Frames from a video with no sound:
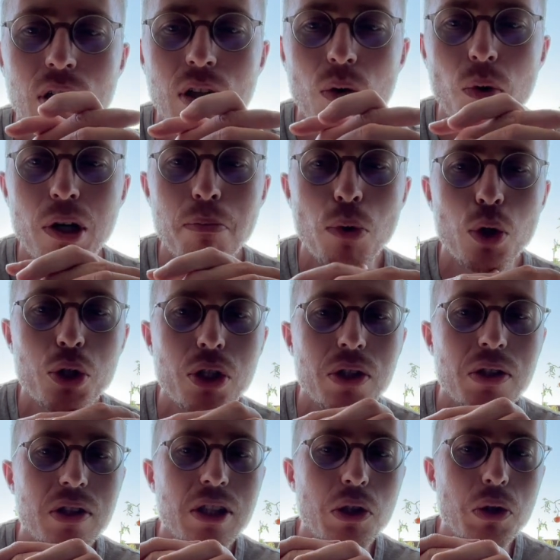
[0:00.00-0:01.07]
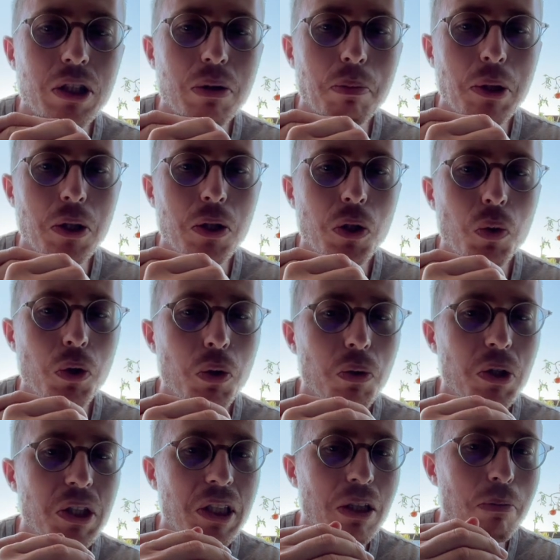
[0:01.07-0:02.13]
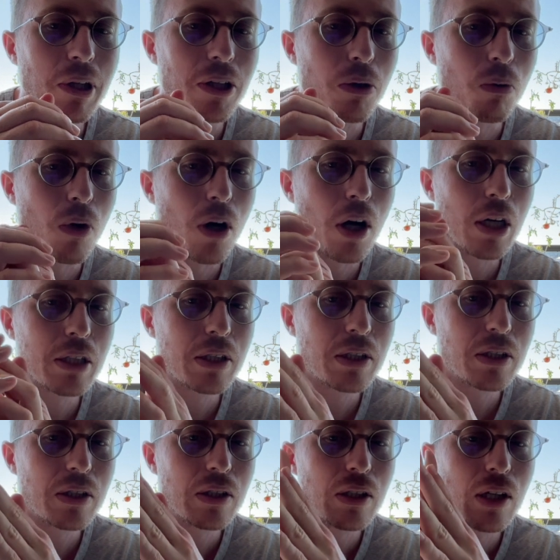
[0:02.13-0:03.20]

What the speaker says: What emotions did you experience when you were sitting by the rocks?